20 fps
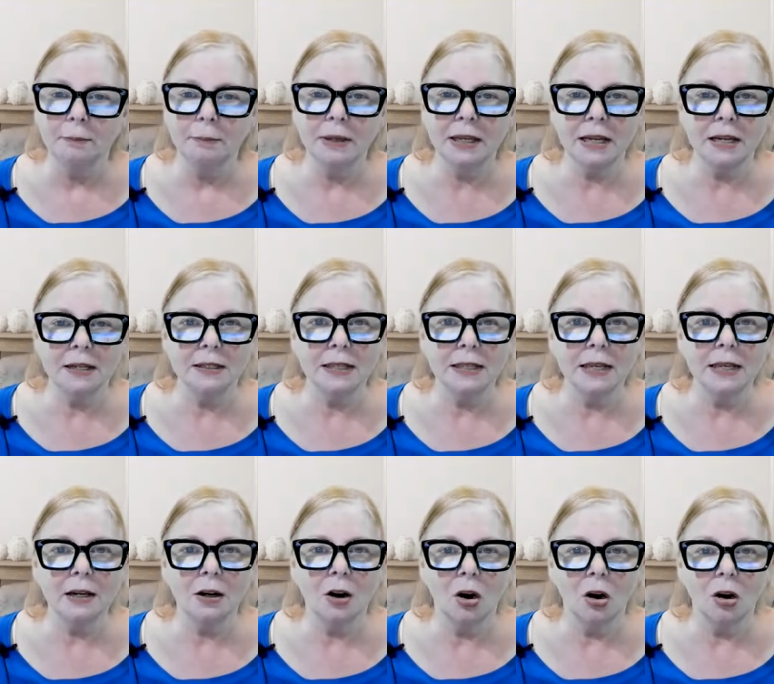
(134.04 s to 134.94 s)
because
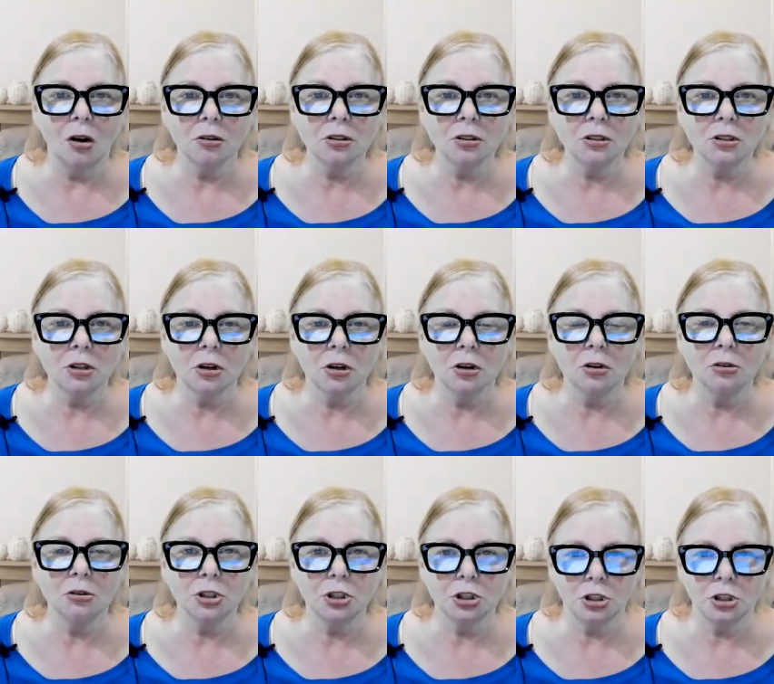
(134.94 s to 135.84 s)
it
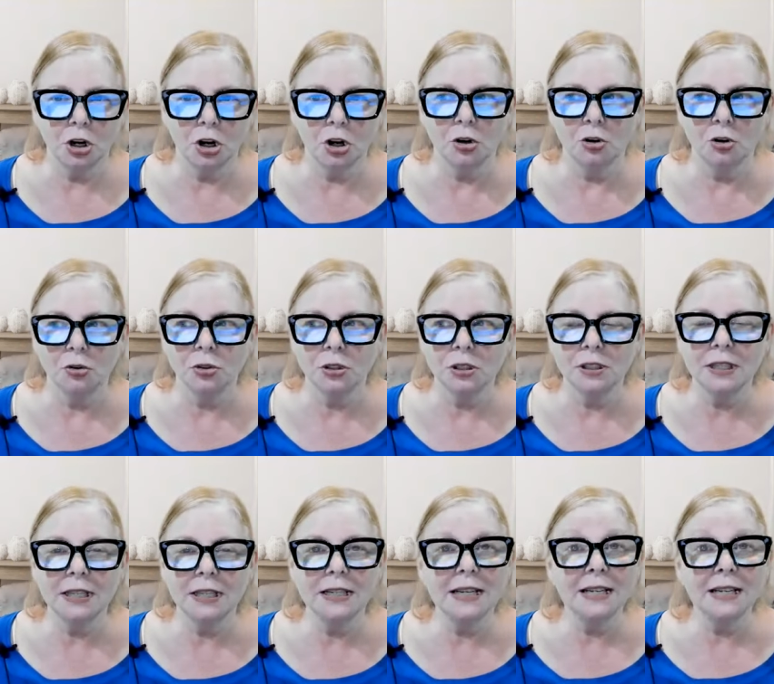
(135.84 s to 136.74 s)
also shows
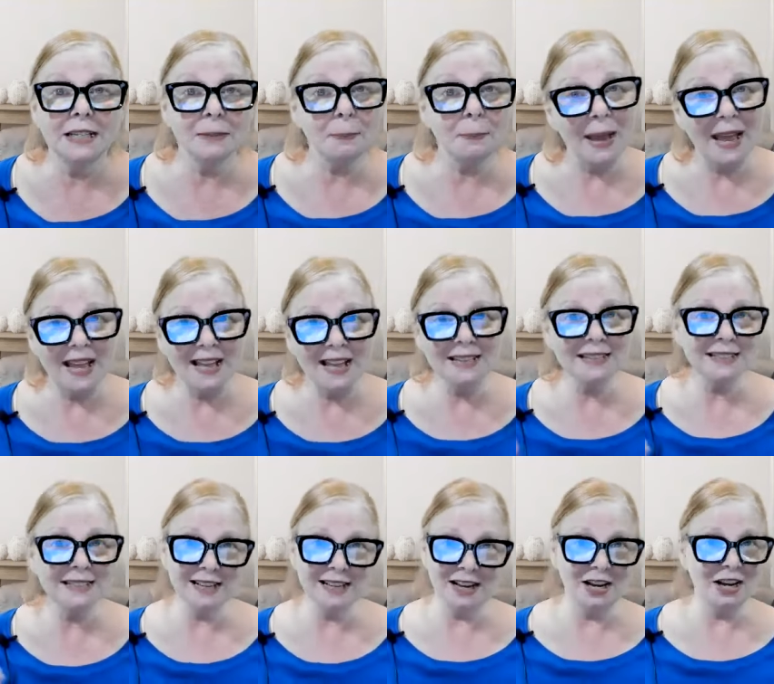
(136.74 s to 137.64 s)
that it
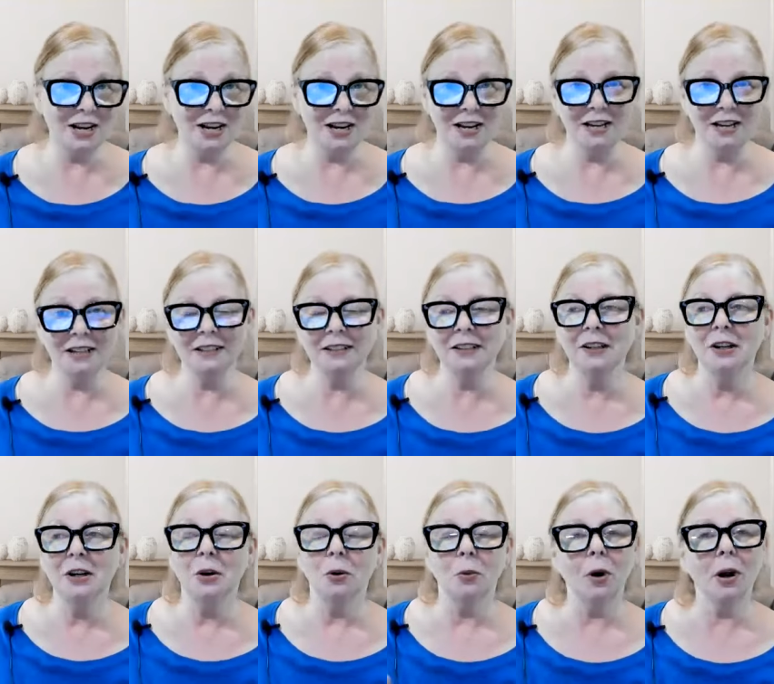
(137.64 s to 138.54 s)
depends on
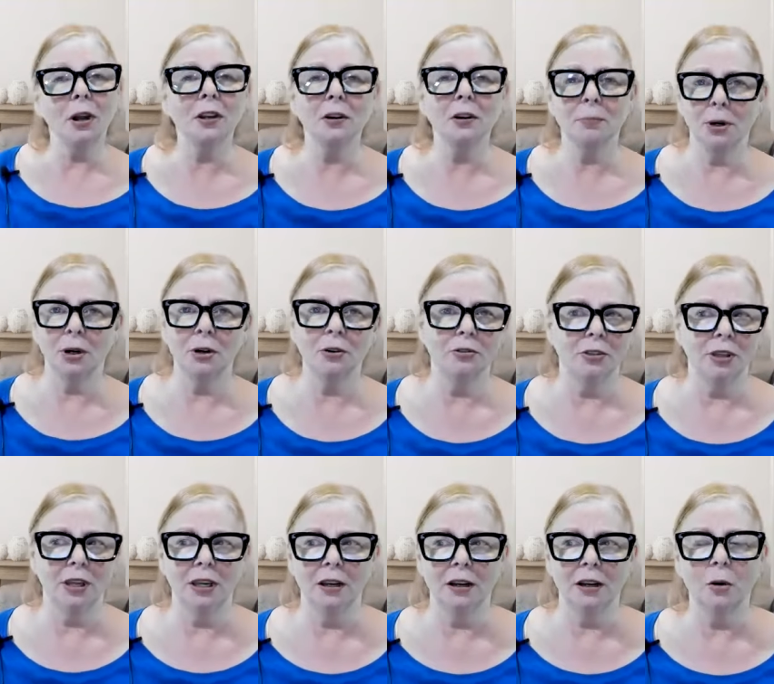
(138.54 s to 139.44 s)
what you're
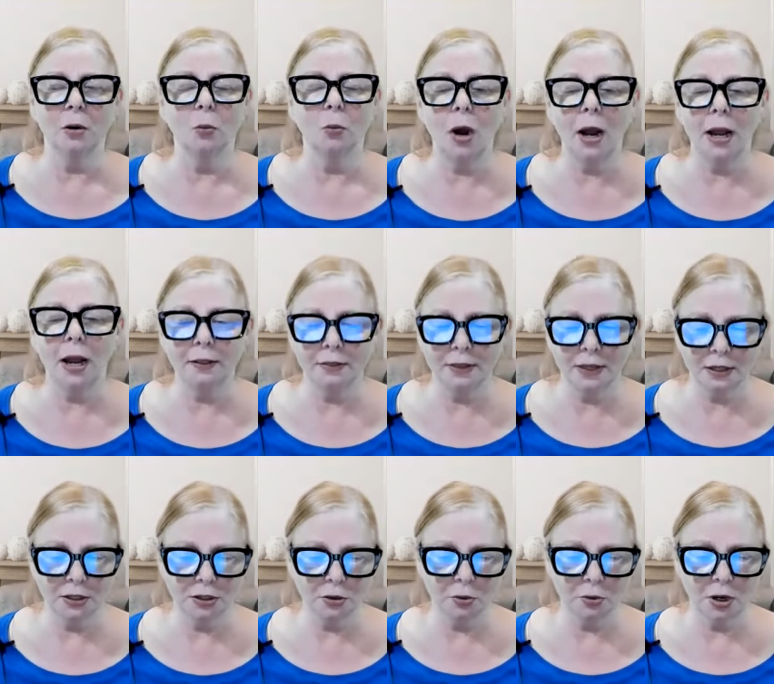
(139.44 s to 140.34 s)
birthing or what
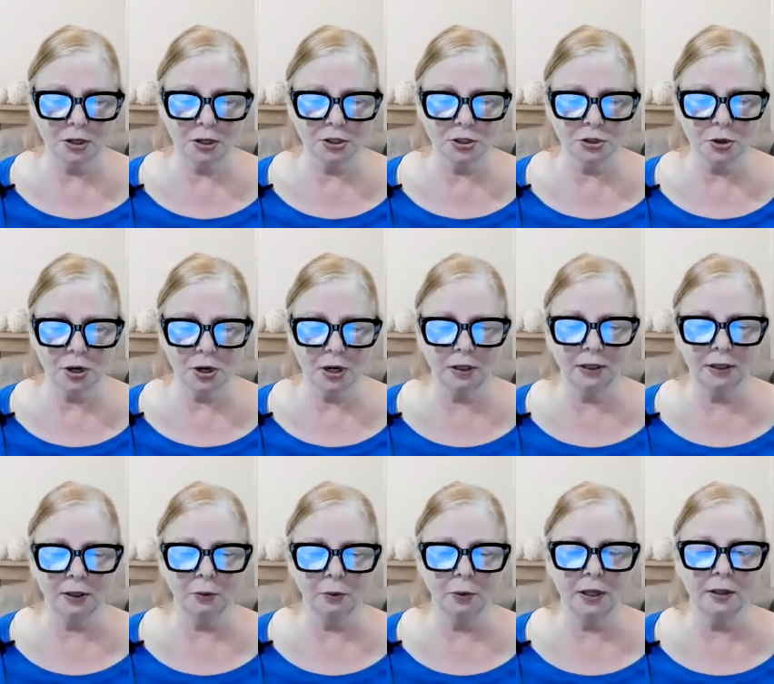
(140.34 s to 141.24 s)
that you are
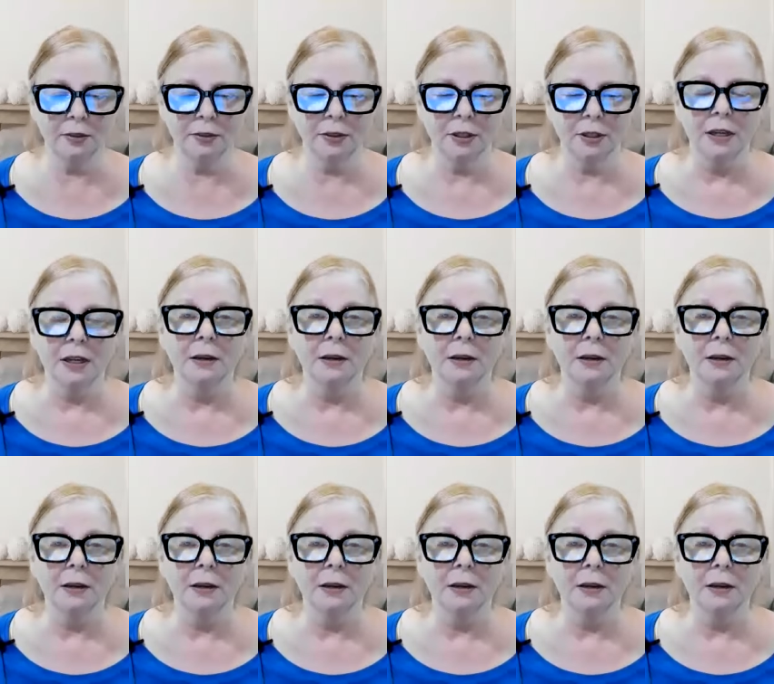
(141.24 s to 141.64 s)
struggling with,